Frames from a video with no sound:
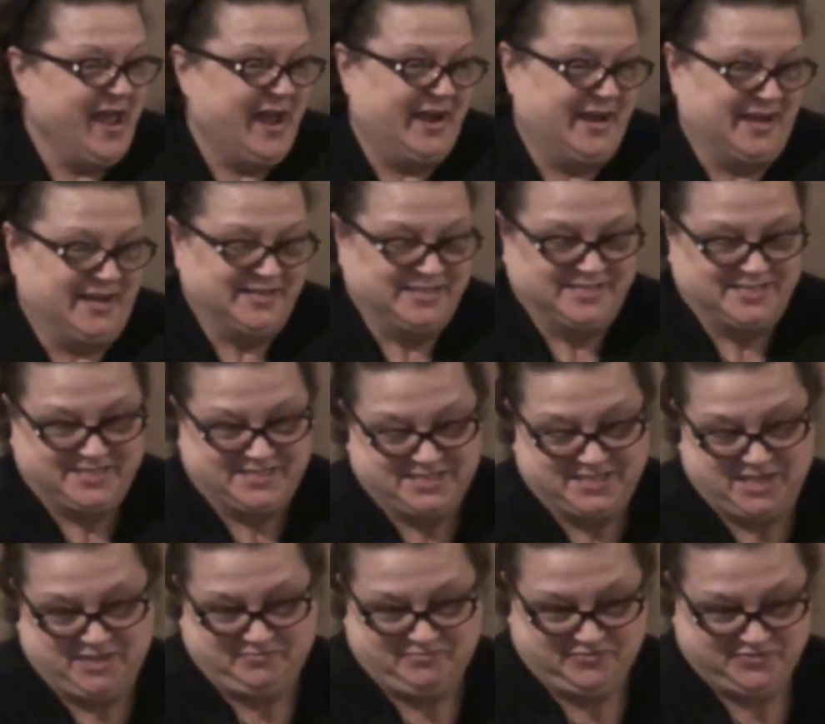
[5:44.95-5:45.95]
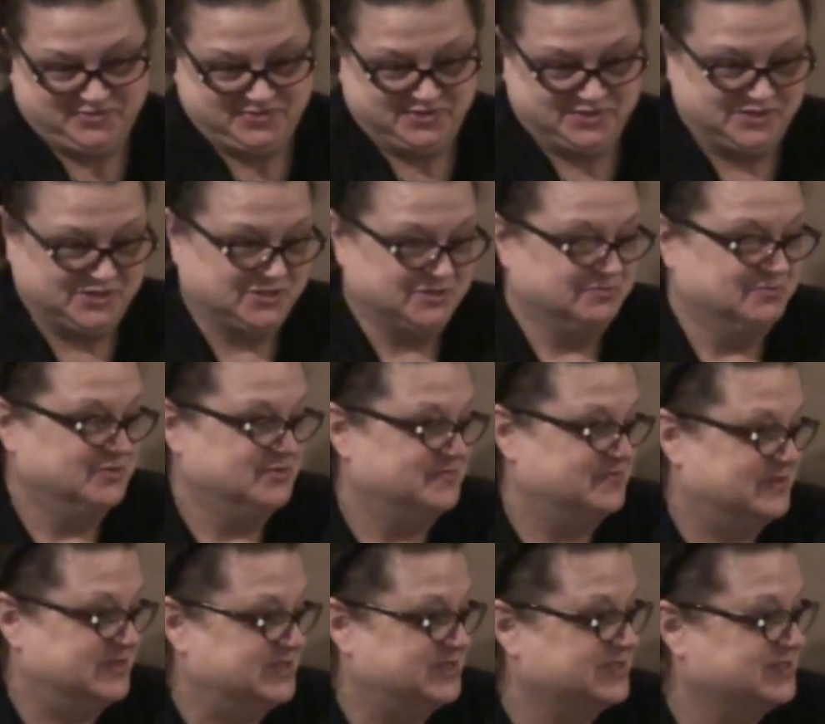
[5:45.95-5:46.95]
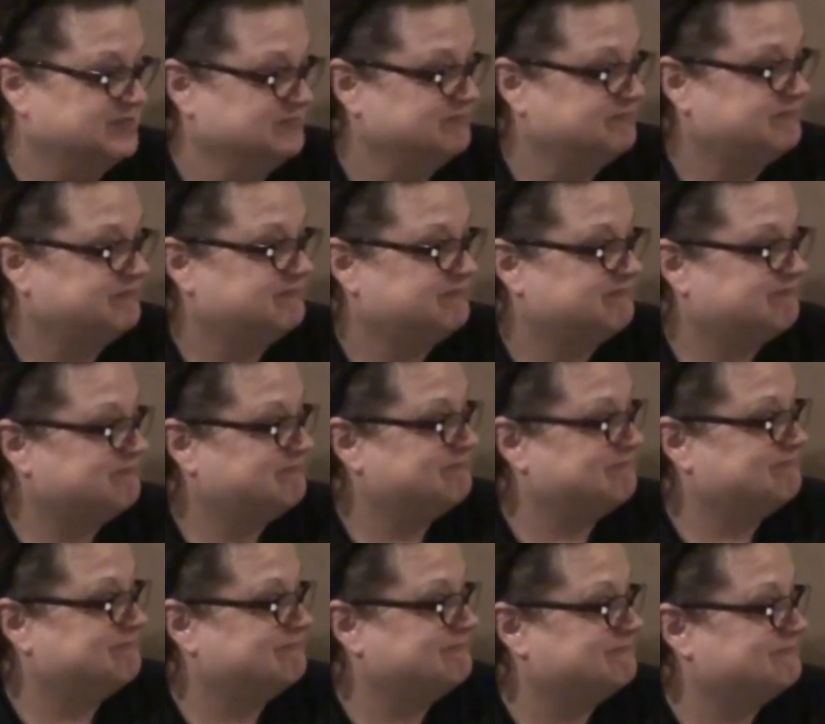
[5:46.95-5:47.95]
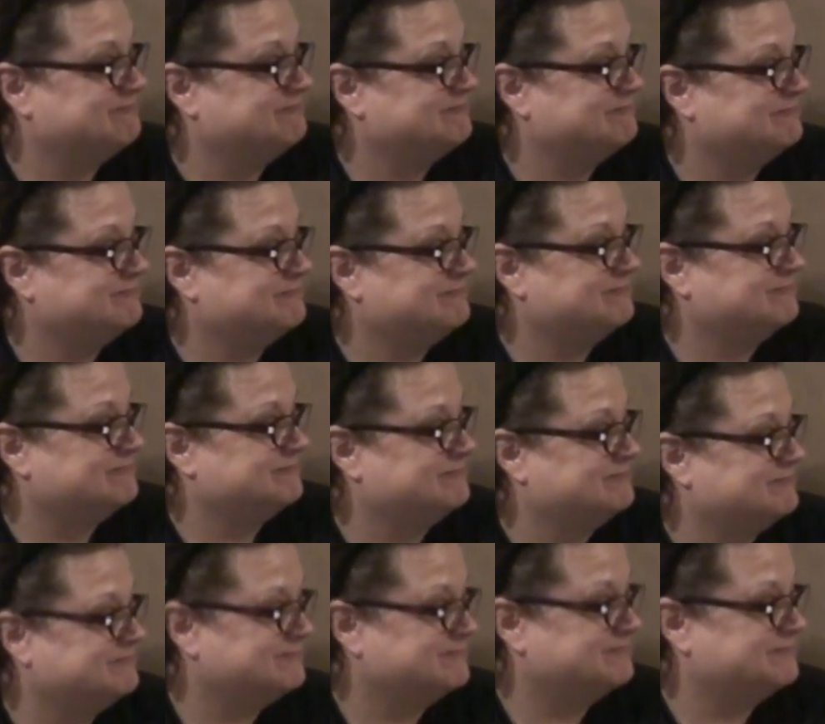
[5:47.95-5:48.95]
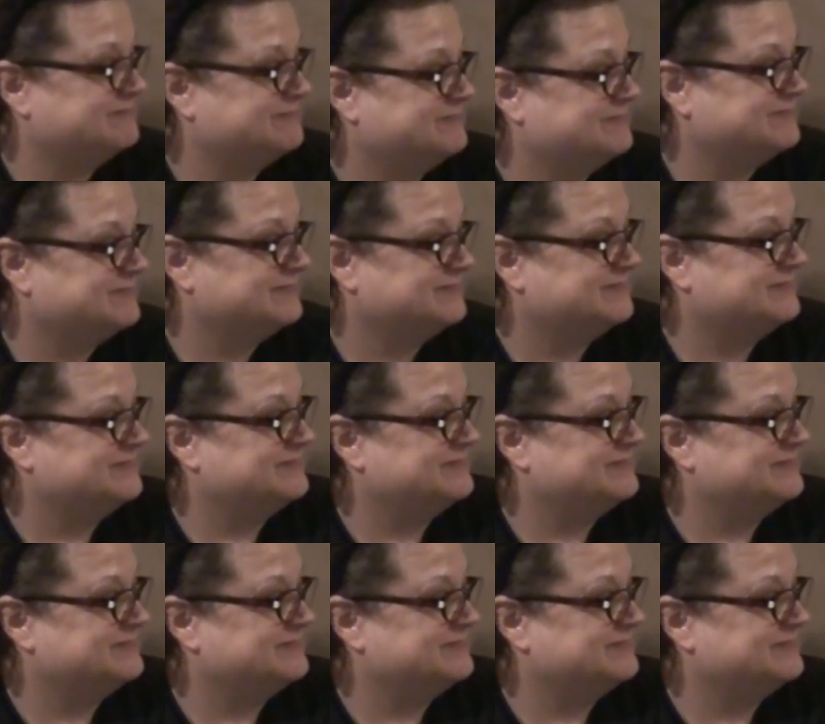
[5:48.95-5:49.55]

and I just slept through the two movies. Good excuse as any.